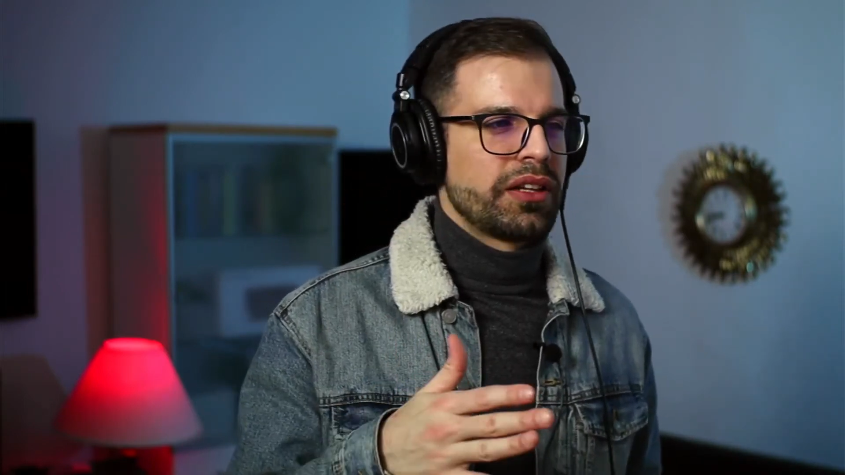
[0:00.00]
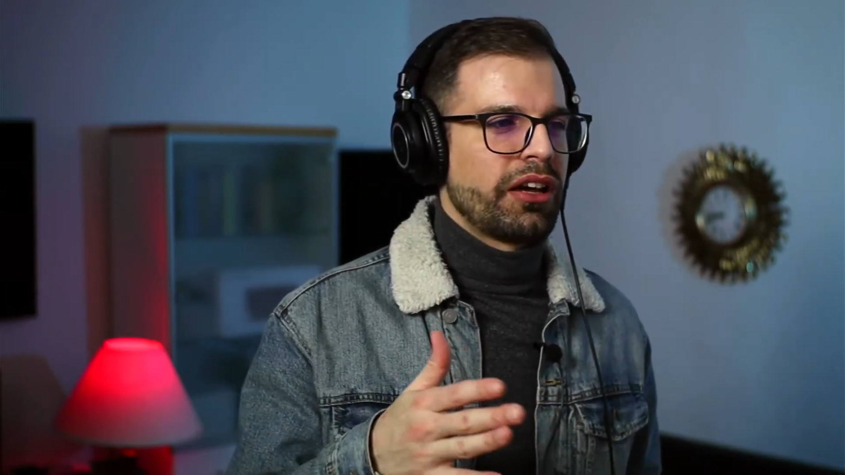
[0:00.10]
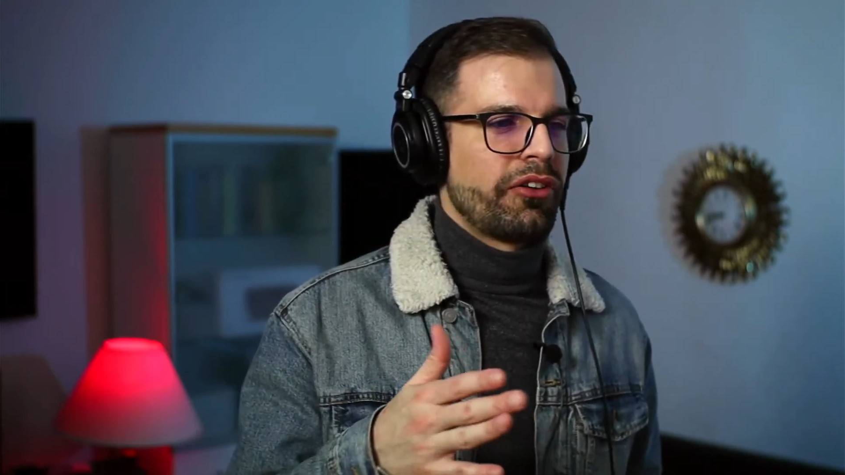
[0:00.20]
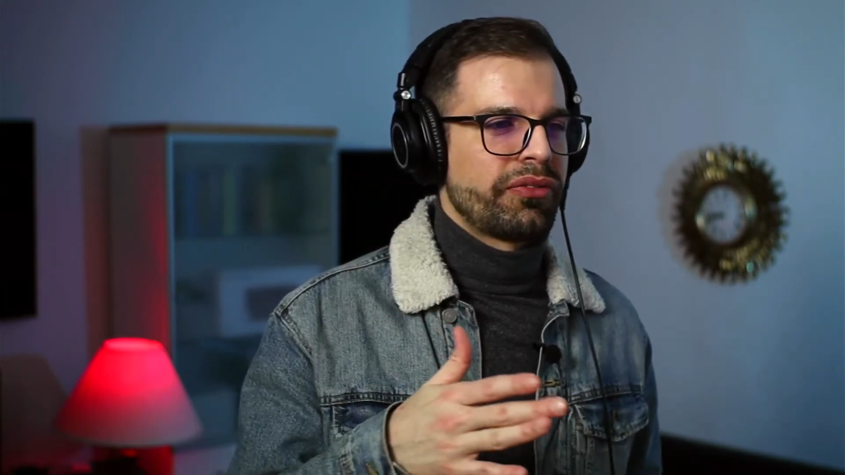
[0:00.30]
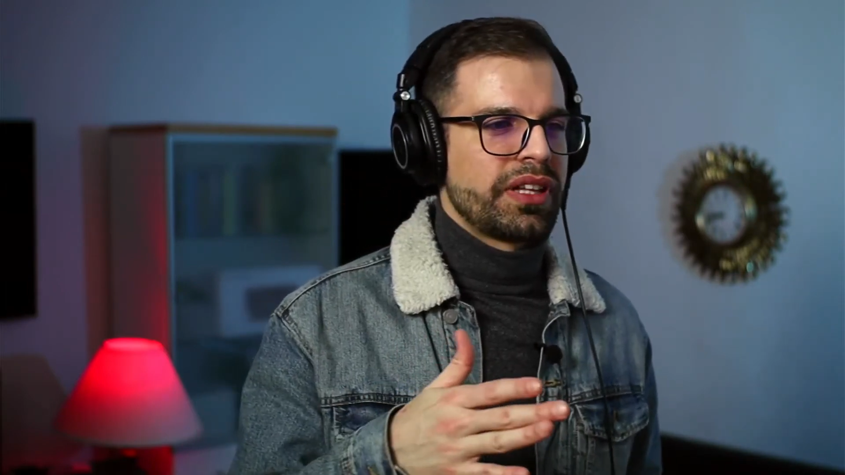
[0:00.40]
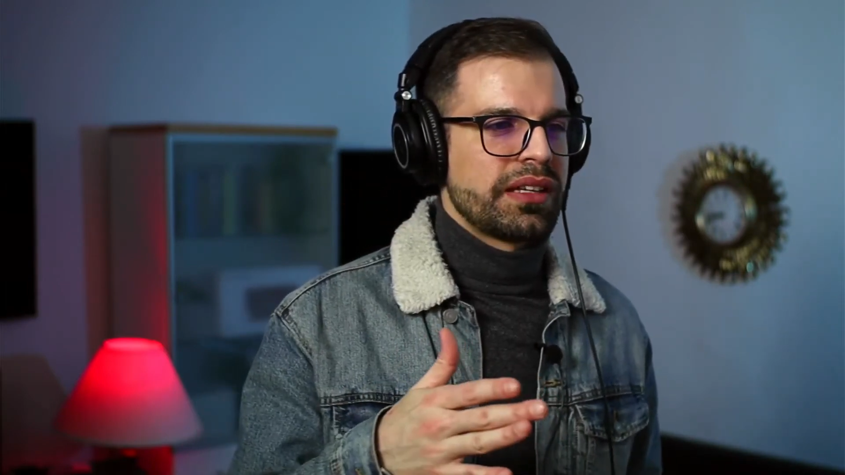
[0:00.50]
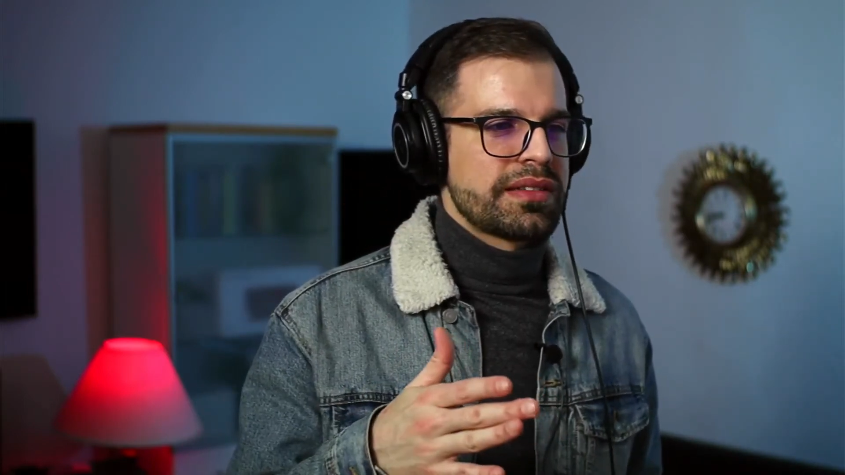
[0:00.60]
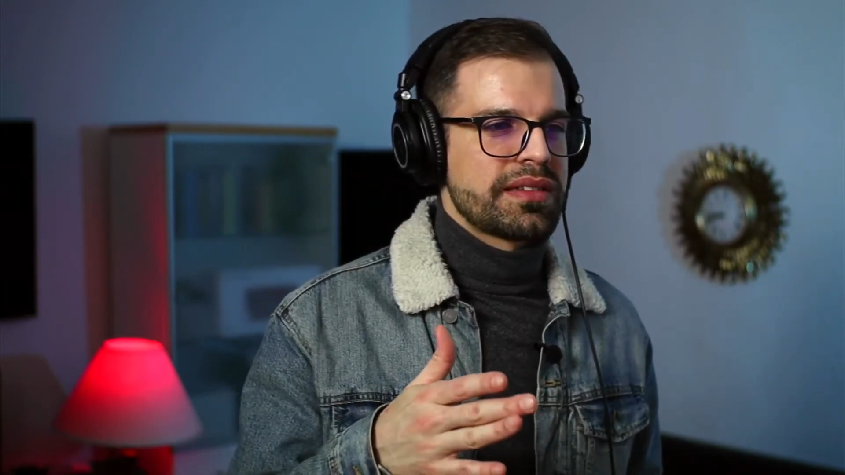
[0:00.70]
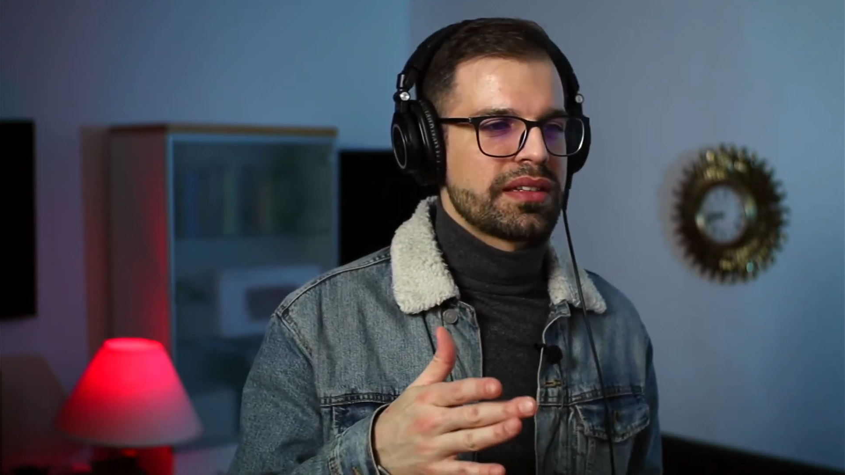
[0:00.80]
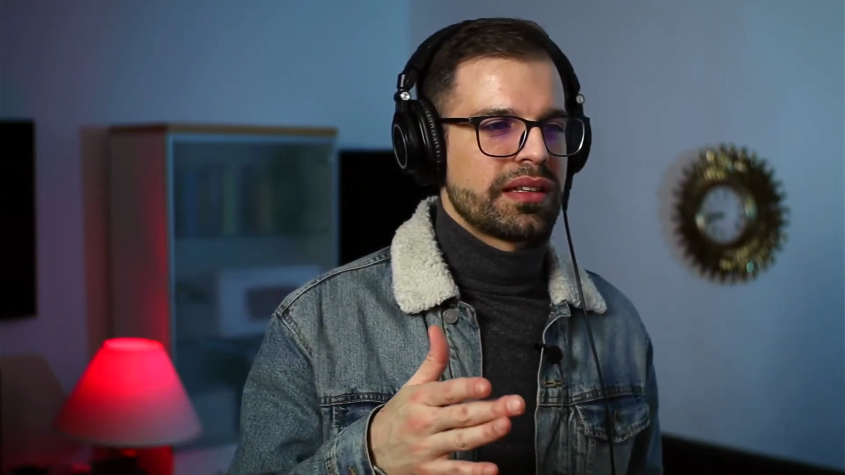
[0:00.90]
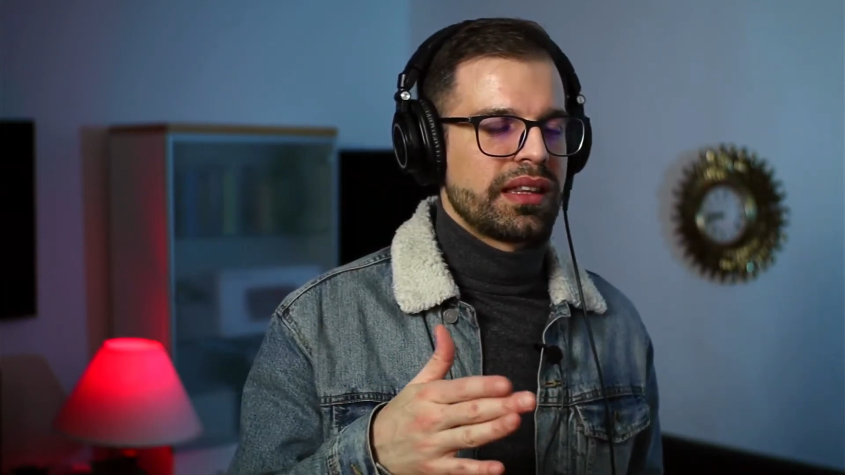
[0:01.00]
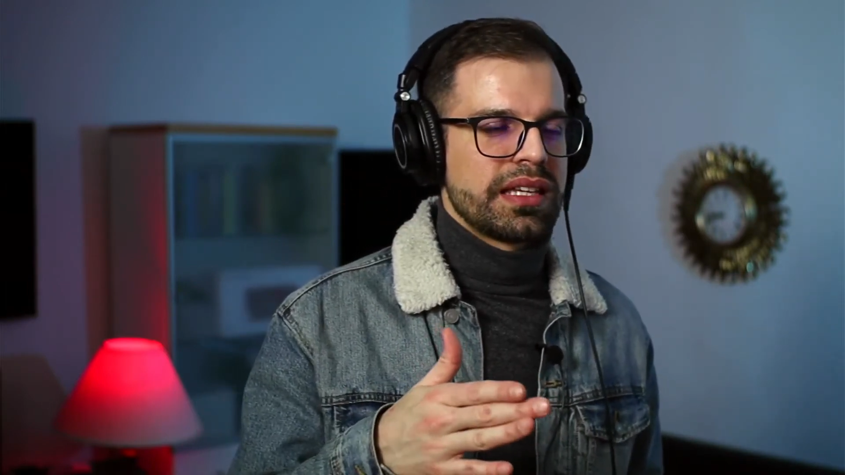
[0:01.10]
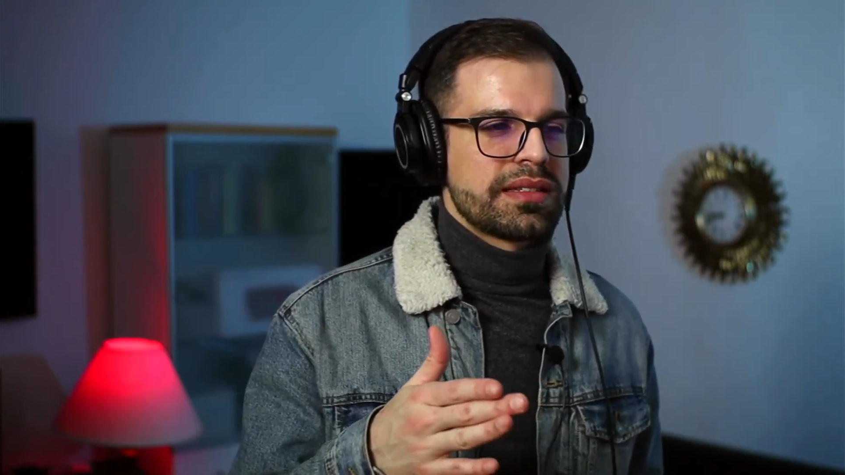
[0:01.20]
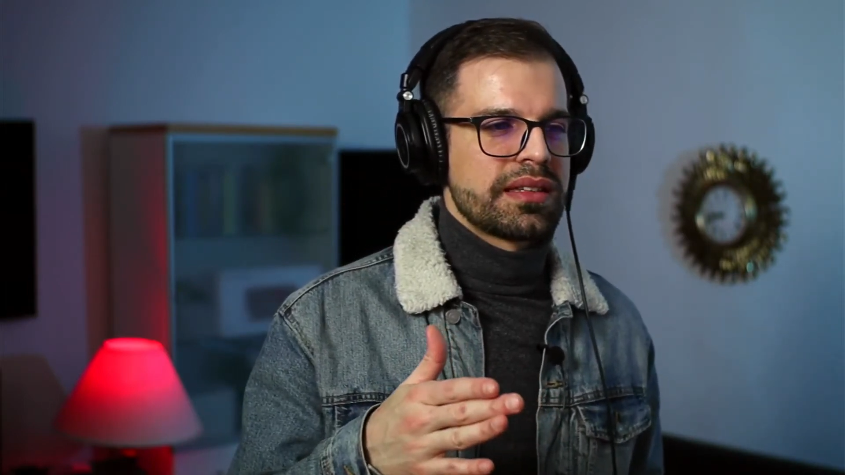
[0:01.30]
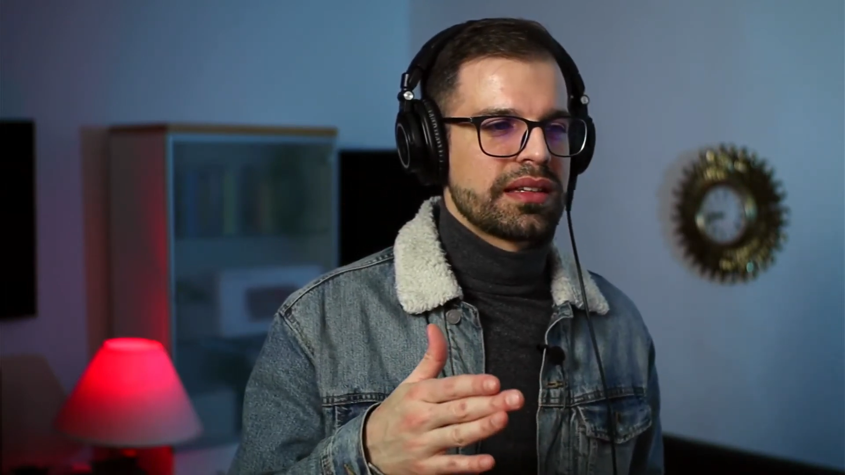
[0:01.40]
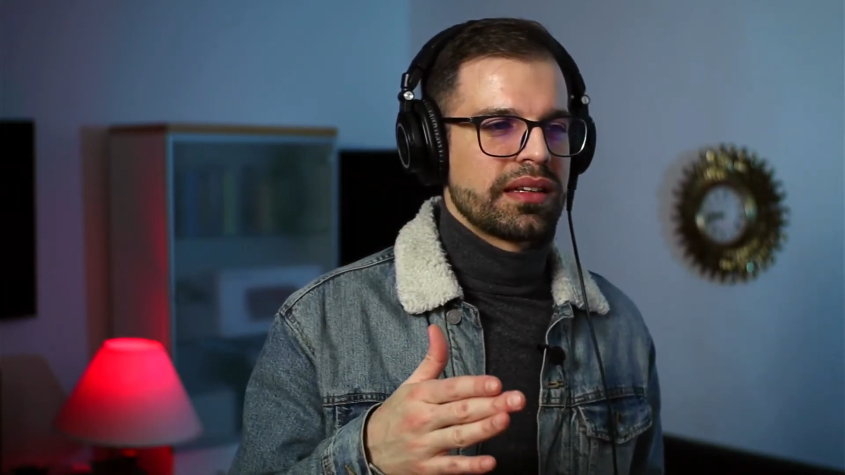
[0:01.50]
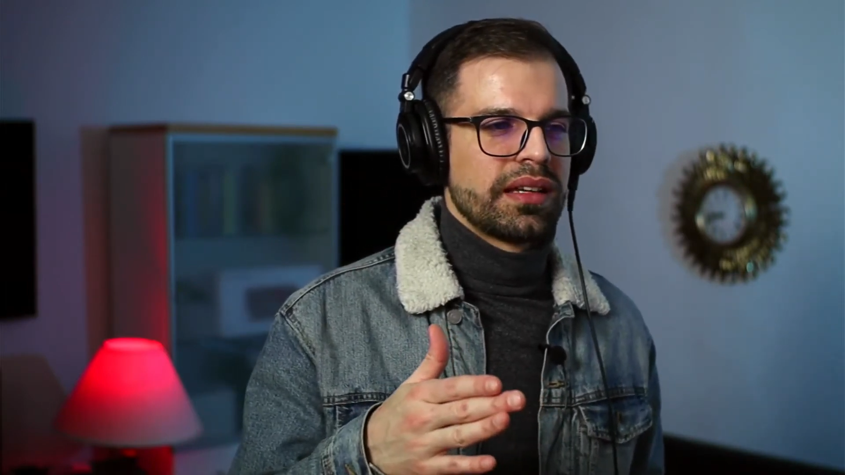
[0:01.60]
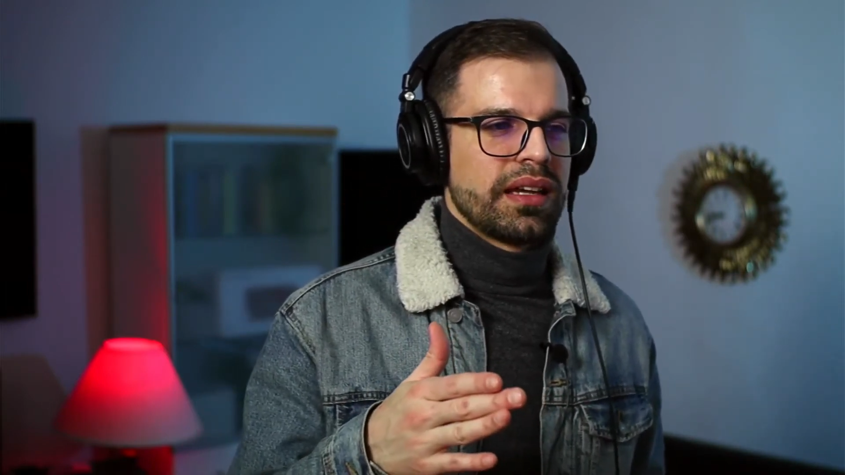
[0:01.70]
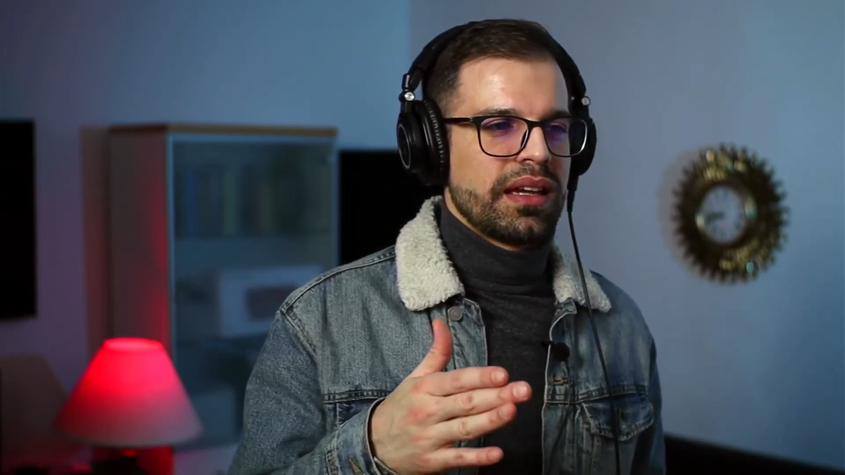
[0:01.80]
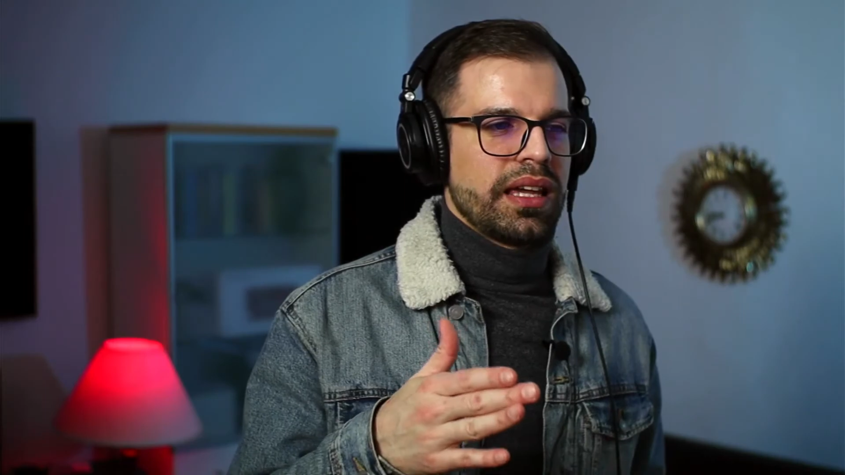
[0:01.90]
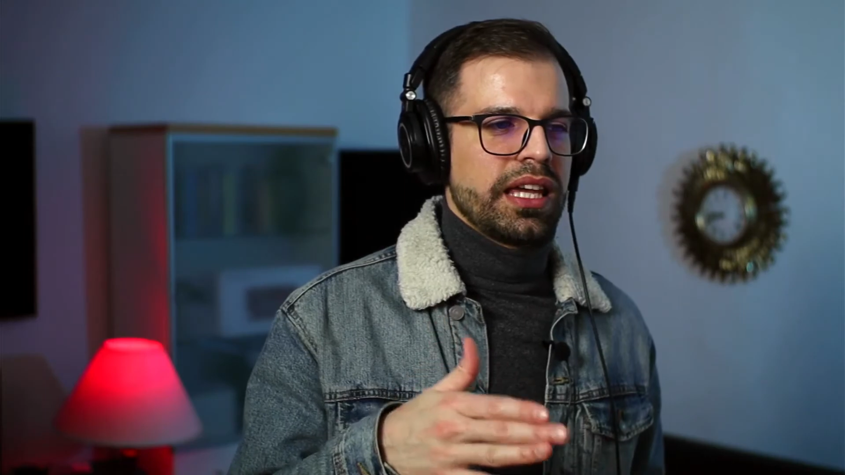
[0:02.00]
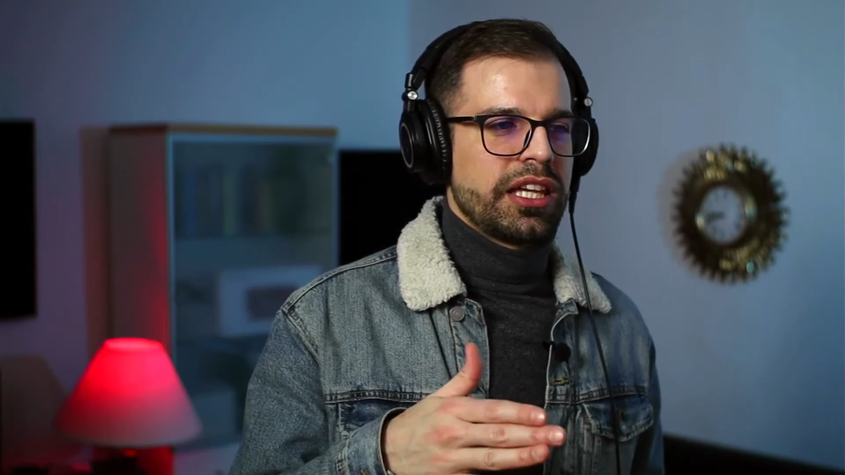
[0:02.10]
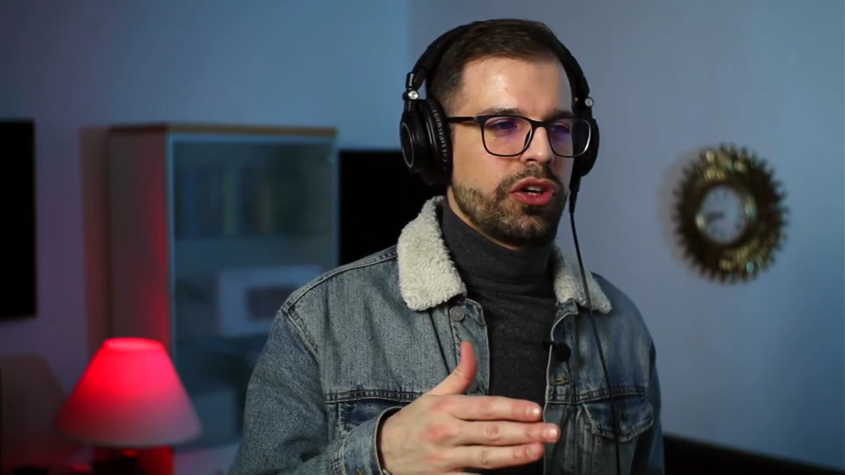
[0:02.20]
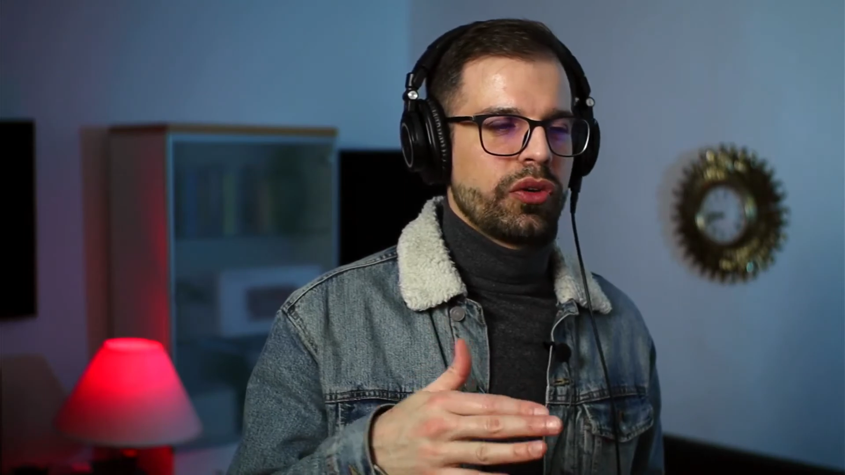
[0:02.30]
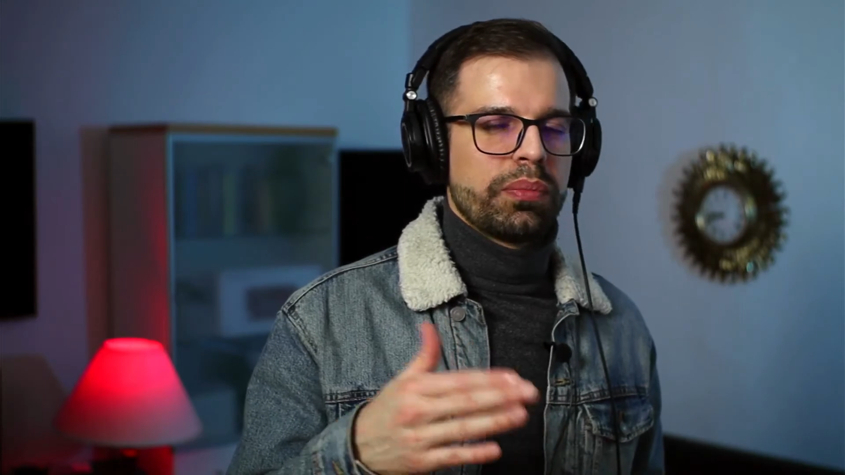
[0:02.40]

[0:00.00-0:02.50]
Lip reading: of this EQ